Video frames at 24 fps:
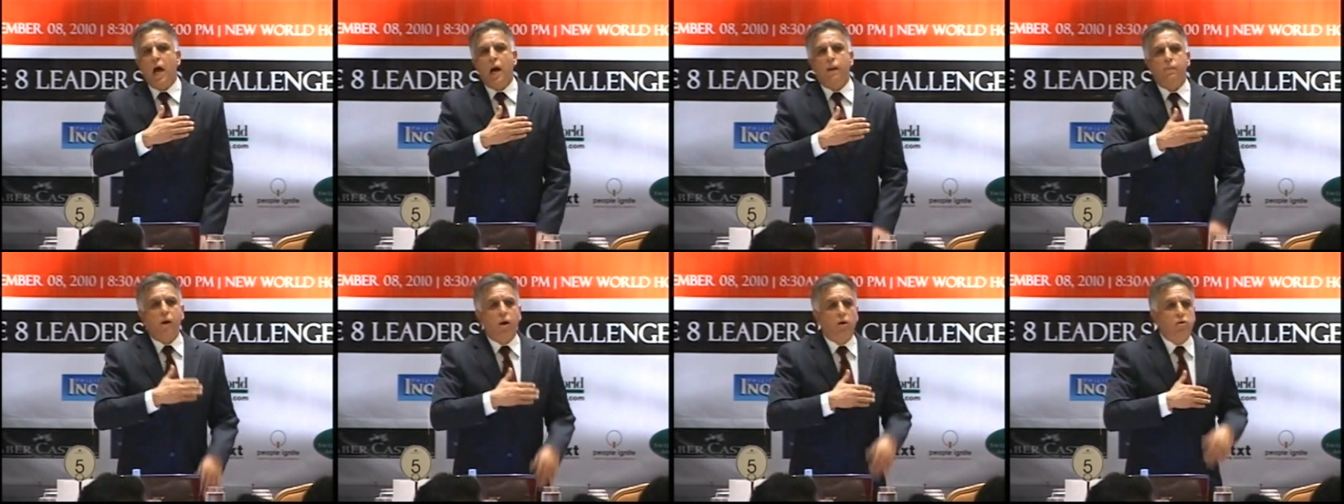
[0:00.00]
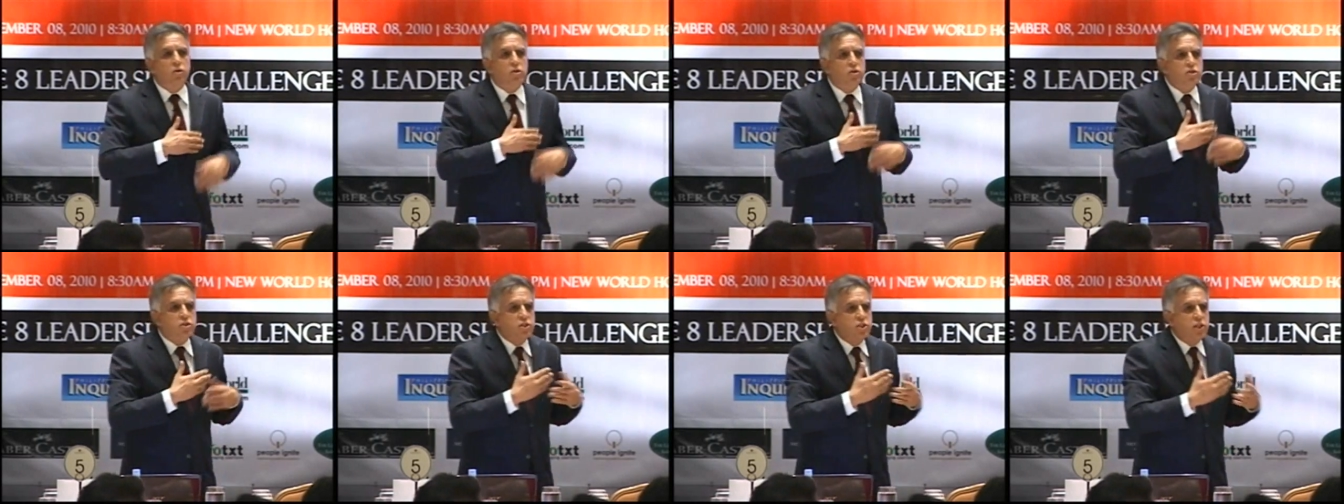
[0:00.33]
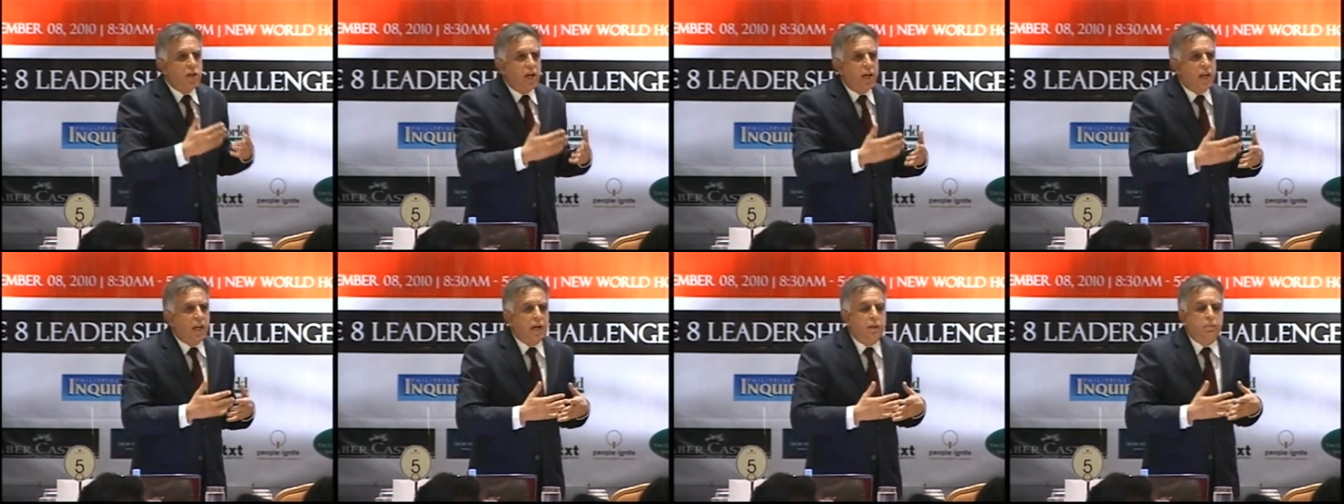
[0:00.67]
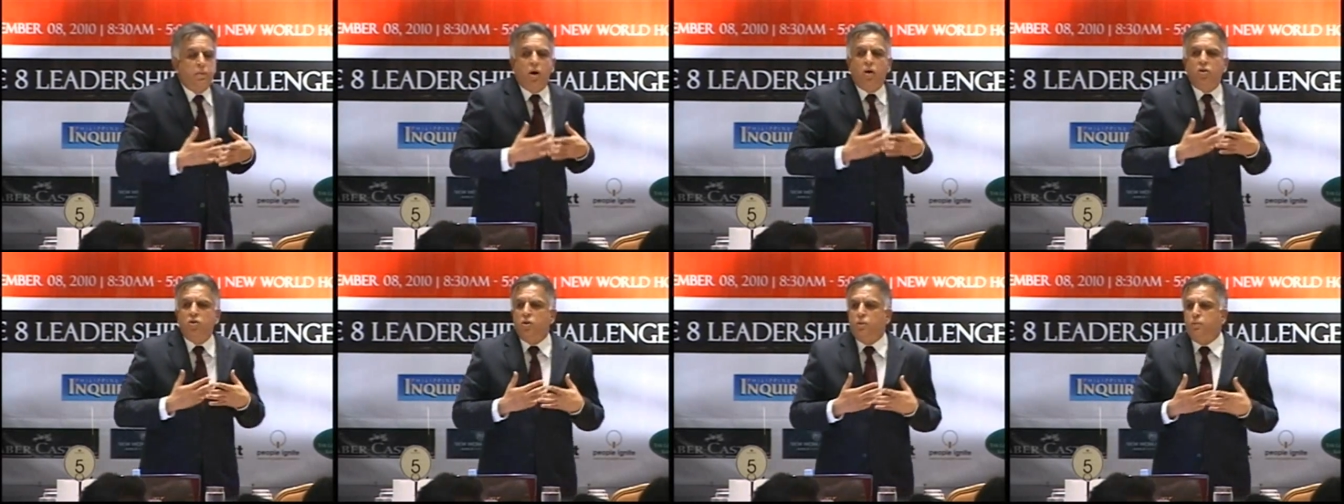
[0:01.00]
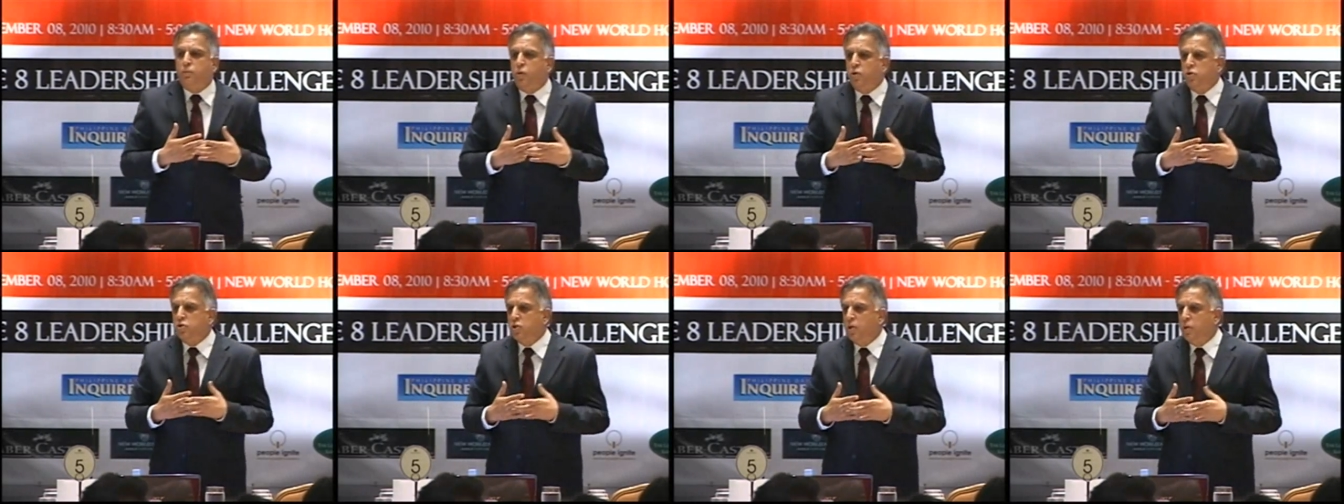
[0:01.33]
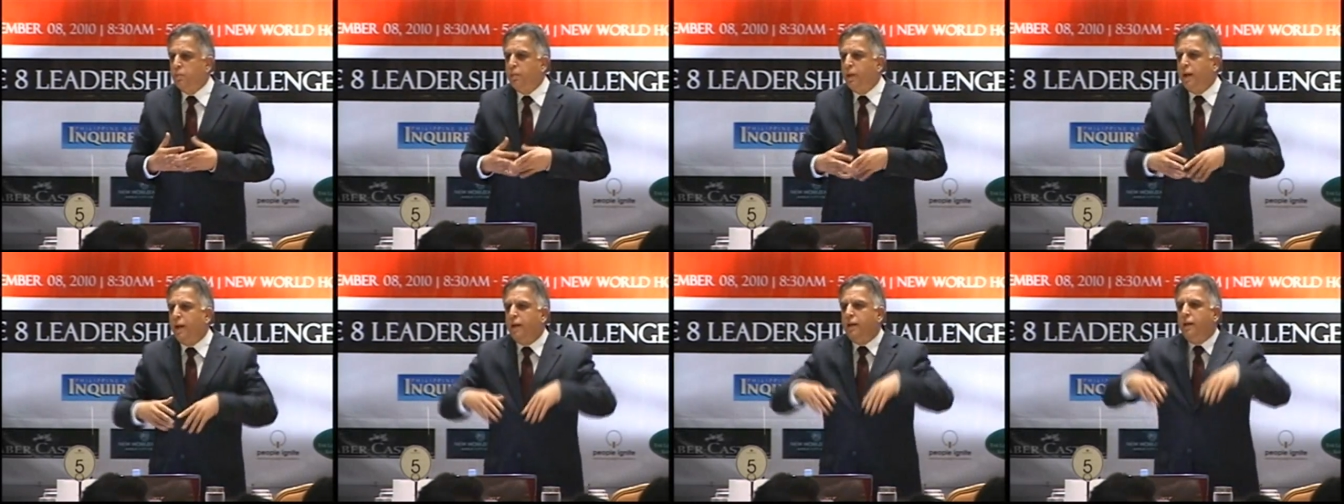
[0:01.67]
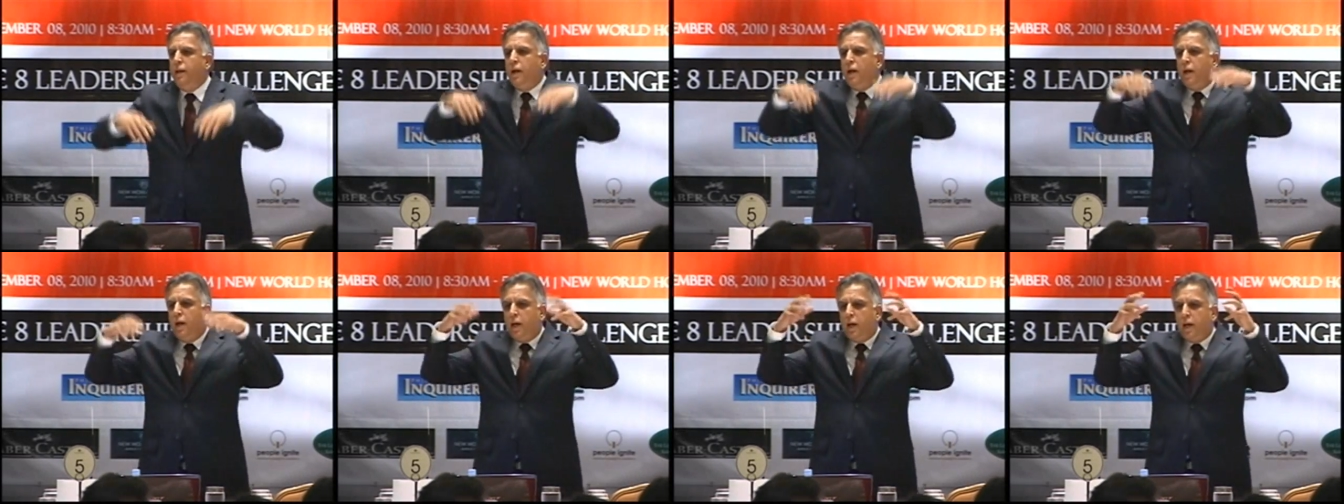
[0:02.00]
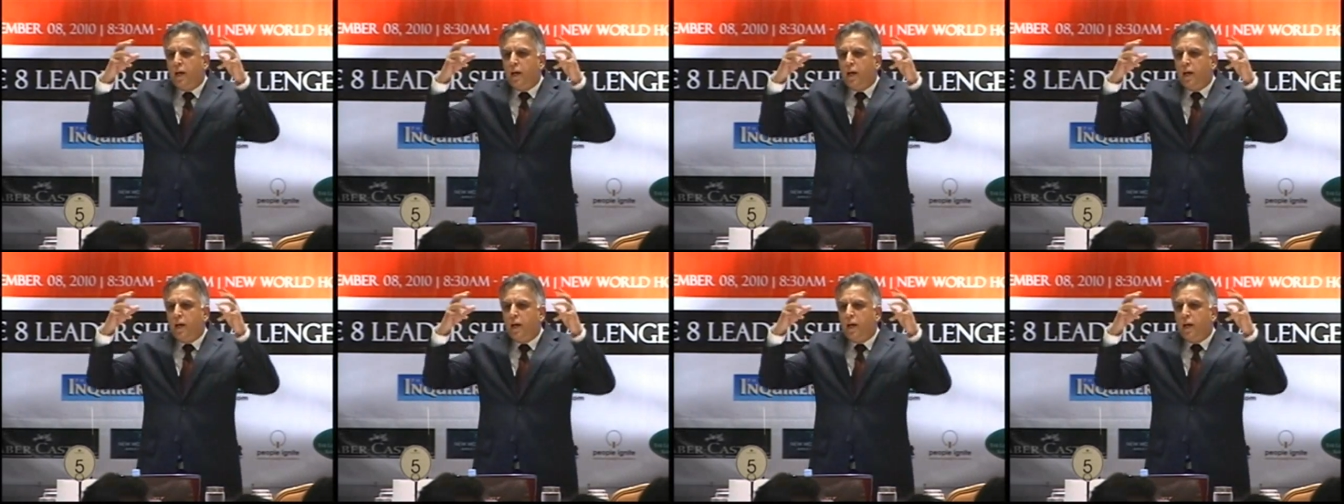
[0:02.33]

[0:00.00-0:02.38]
about your sharing, about your personal pain,